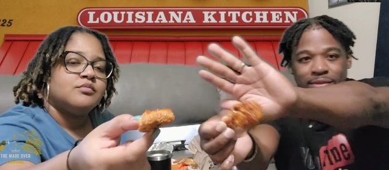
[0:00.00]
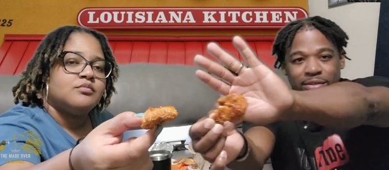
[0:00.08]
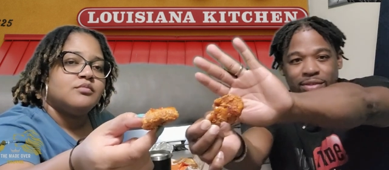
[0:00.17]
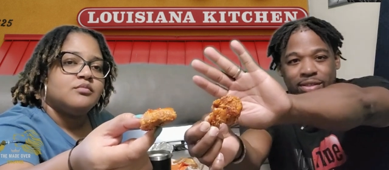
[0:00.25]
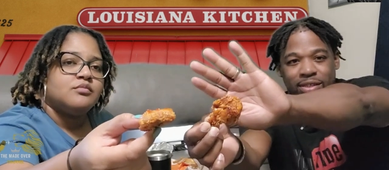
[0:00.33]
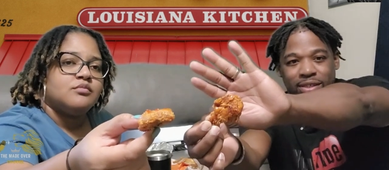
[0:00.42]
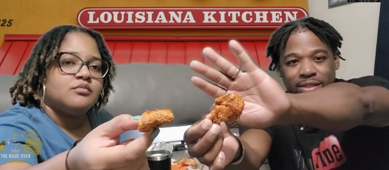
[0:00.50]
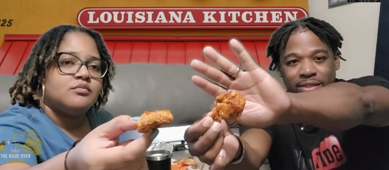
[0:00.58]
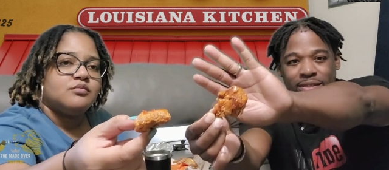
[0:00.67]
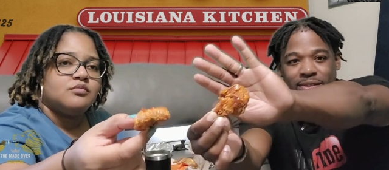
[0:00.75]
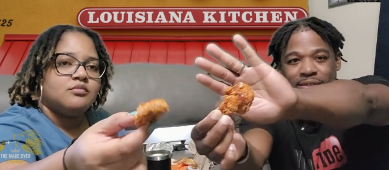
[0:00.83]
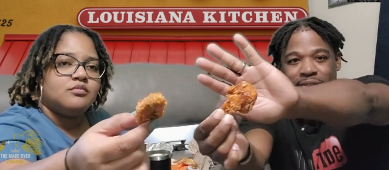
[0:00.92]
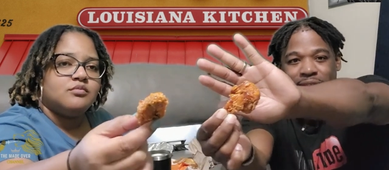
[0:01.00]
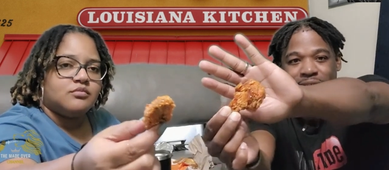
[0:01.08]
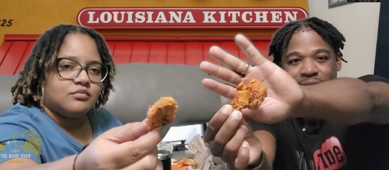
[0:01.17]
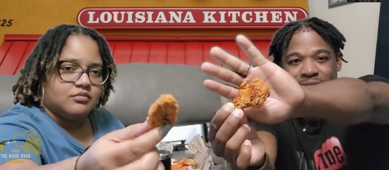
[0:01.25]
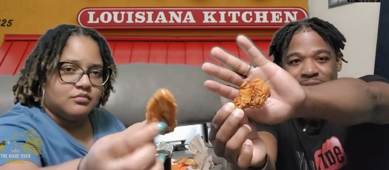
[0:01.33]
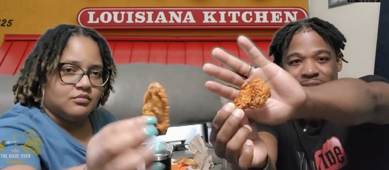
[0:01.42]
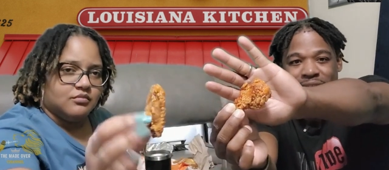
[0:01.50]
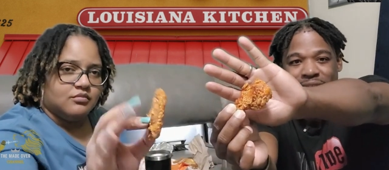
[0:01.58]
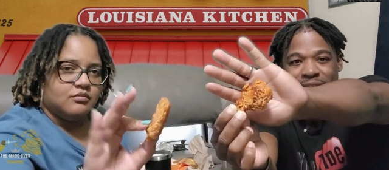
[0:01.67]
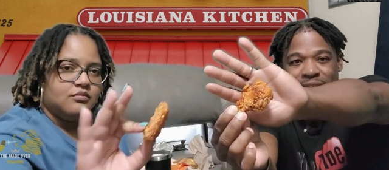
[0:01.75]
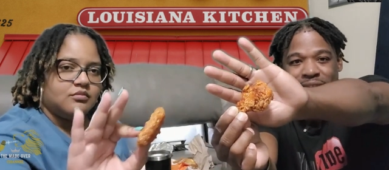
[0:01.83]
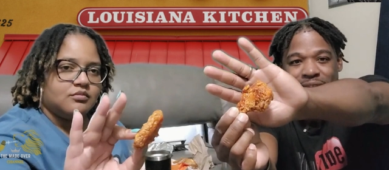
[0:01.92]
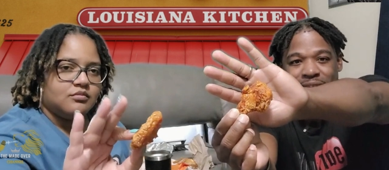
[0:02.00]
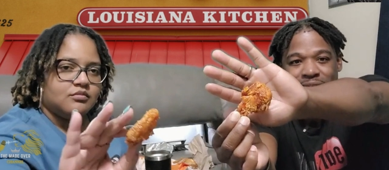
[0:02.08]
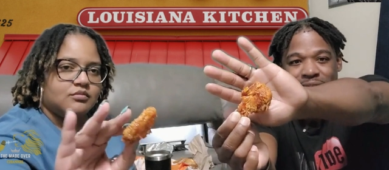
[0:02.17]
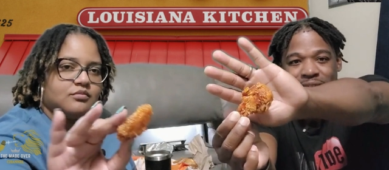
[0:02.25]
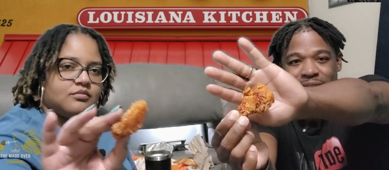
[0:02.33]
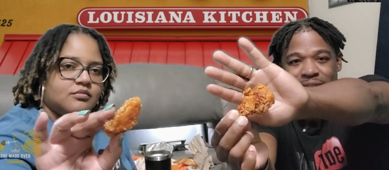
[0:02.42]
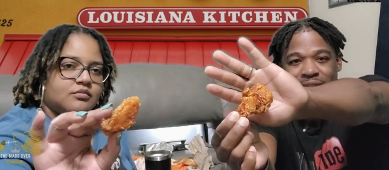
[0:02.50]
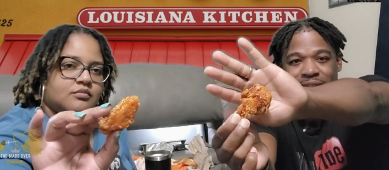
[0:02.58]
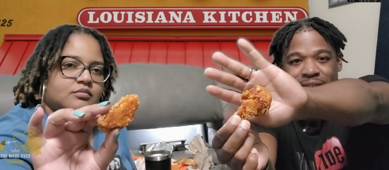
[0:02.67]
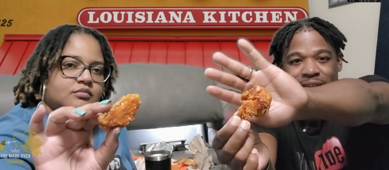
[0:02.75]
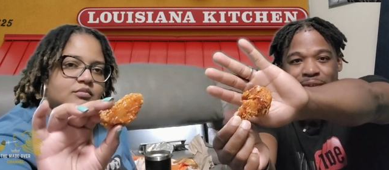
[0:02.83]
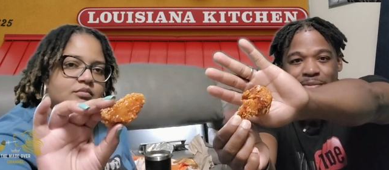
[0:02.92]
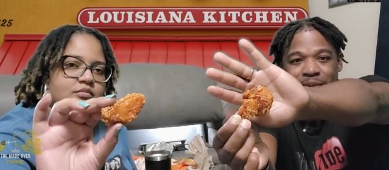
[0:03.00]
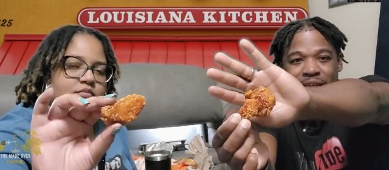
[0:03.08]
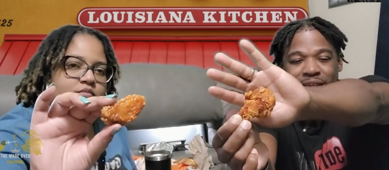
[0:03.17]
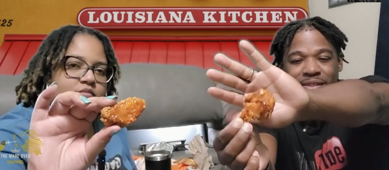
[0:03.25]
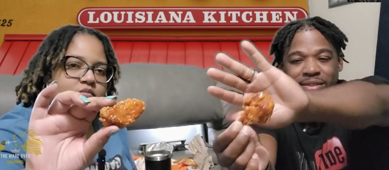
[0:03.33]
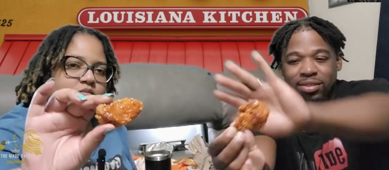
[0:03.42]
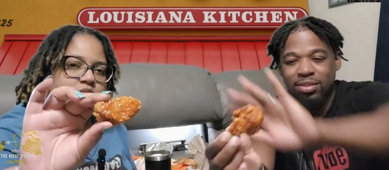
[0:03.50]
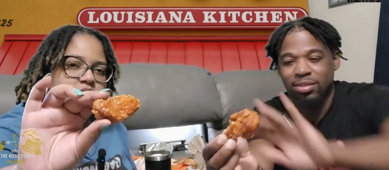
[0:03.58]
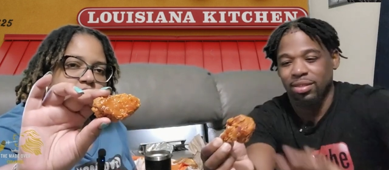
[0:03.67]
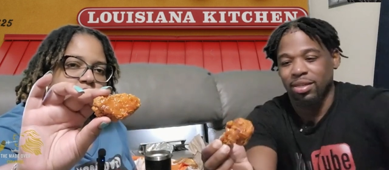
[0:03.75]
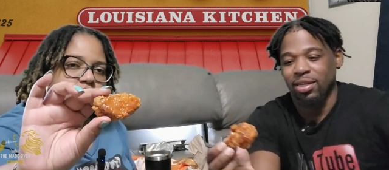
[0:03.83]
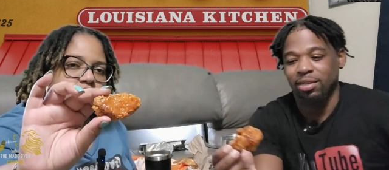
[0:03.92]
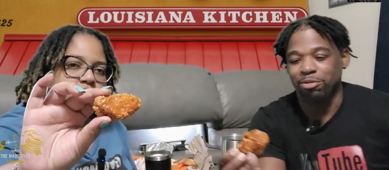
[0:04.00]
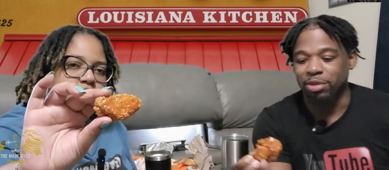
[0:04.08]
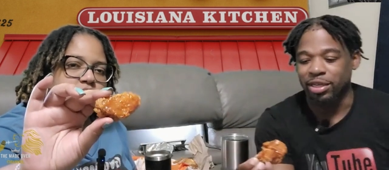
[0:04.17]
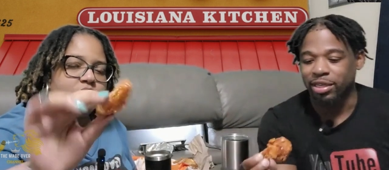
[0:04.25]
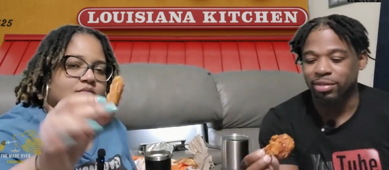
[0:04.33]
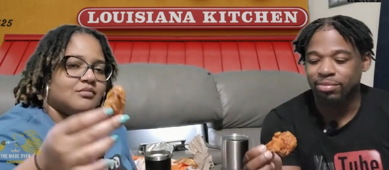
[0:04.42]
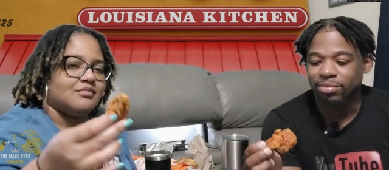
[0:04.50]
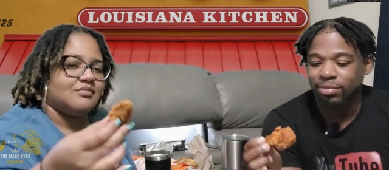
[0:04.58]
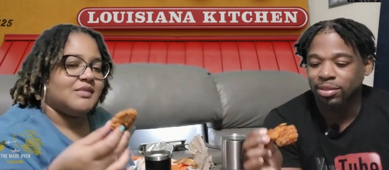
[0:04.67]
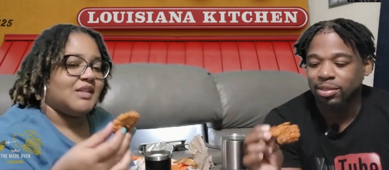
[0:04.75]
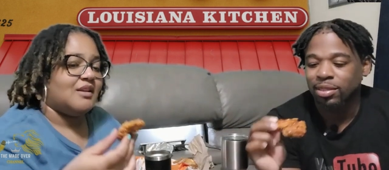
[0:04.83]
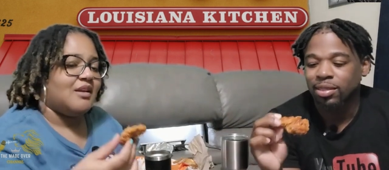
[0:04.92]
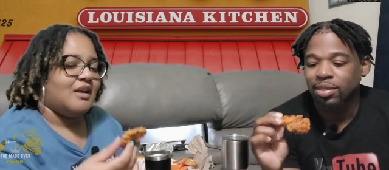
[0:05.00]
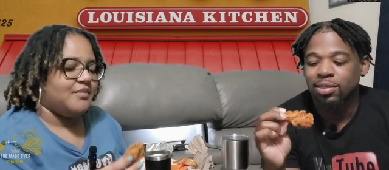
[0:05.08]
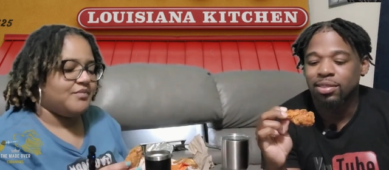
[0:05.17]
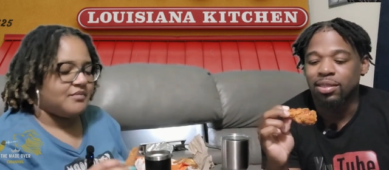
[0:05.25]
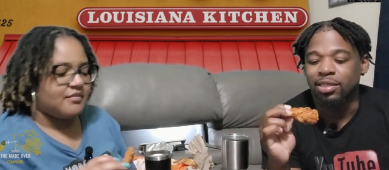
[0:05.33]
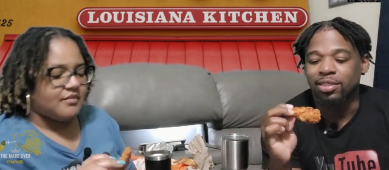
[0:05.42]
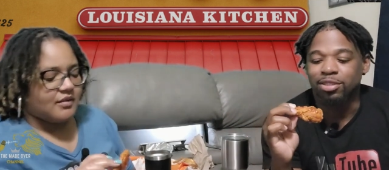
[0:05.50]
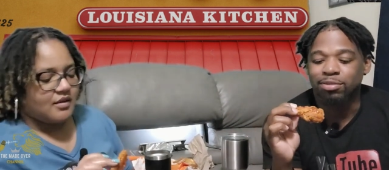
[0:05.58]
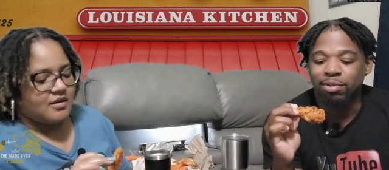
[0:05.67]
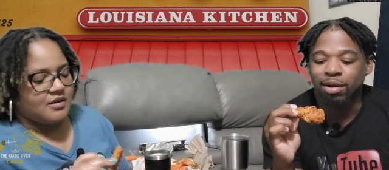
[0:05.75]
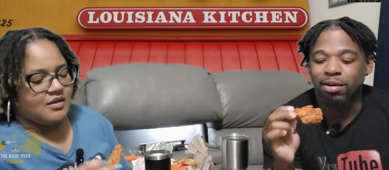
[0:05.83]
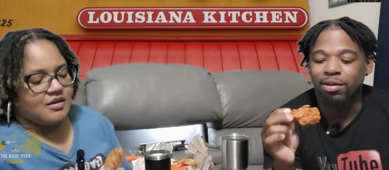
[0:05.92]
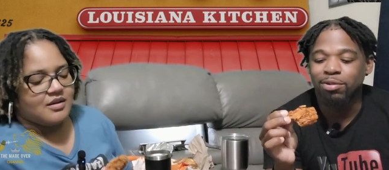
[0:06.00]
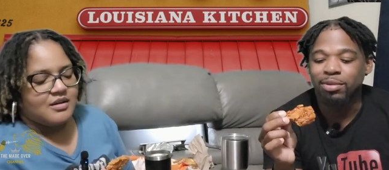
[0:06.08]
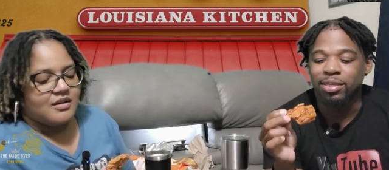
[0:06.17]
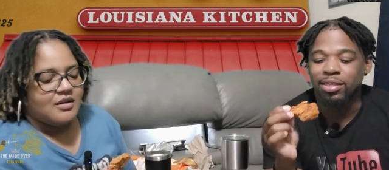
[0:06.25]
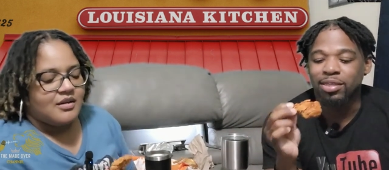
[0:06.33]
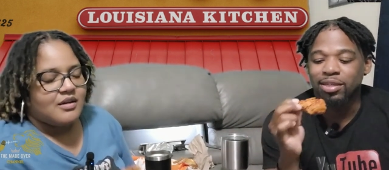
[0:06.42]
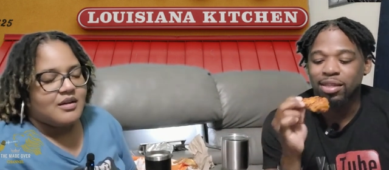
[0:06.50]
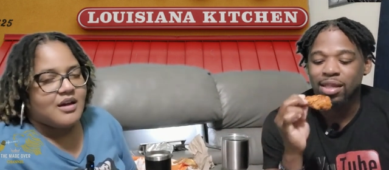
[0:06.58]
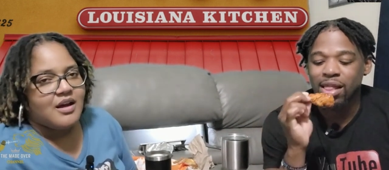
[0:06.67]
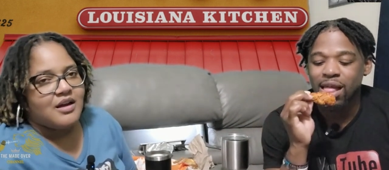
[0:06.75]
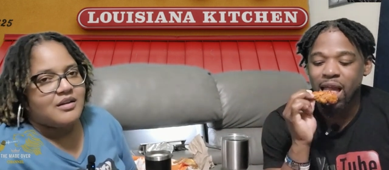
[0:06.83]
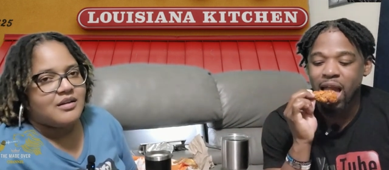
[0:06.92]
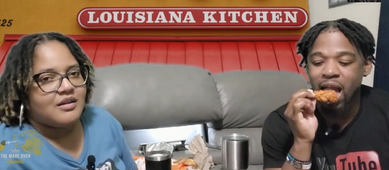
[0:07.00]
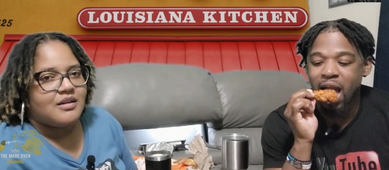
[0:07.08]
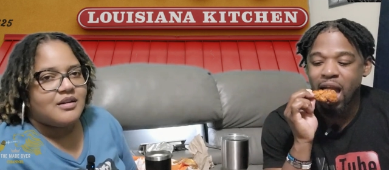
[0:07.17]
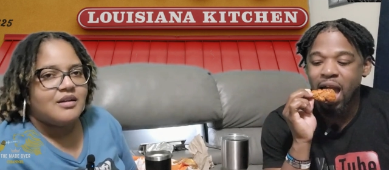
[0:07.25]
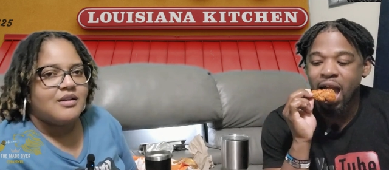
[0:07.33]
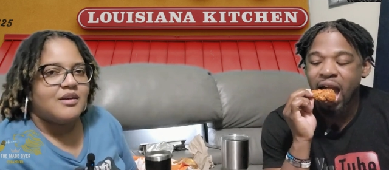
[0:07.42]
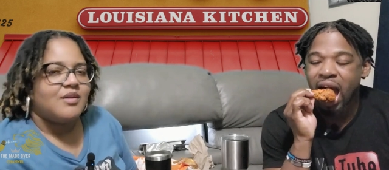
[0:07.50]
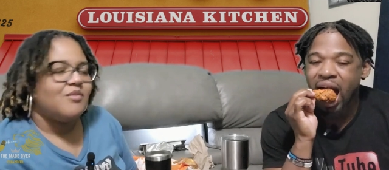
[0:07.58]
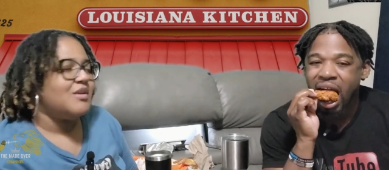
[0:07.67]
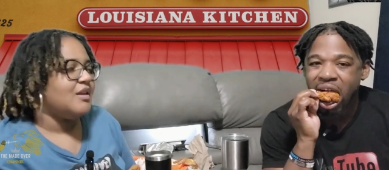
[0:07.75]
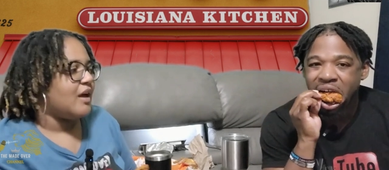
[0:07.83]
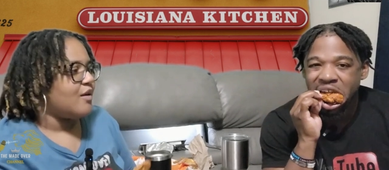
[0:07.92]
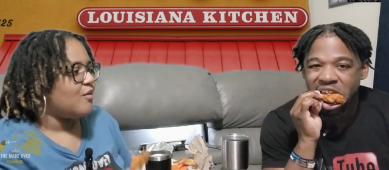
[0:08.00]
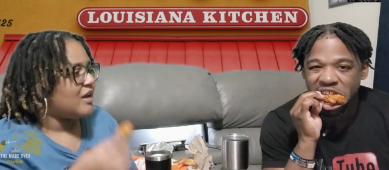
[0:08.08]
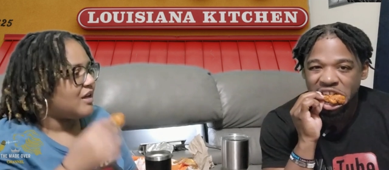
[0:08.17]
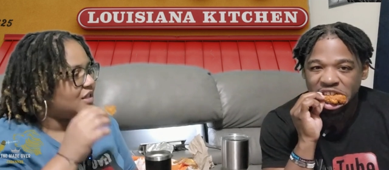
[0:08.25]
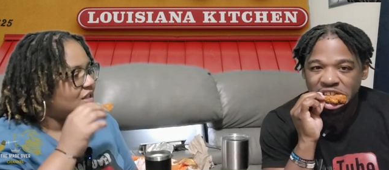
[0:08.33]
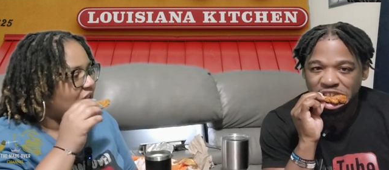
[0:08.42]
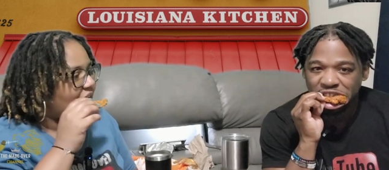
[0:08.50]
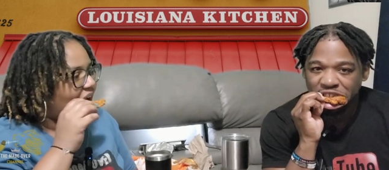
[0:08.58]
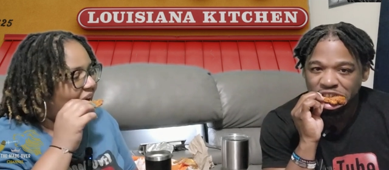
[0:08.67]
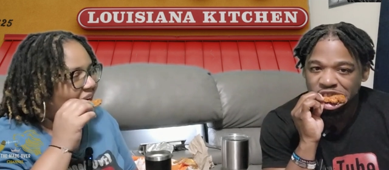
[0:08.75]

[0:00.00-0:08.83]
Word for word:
Speaker 1: You just see, you know, just see how big, ain't big. They're not big. Small them up. Golly, and we like wings.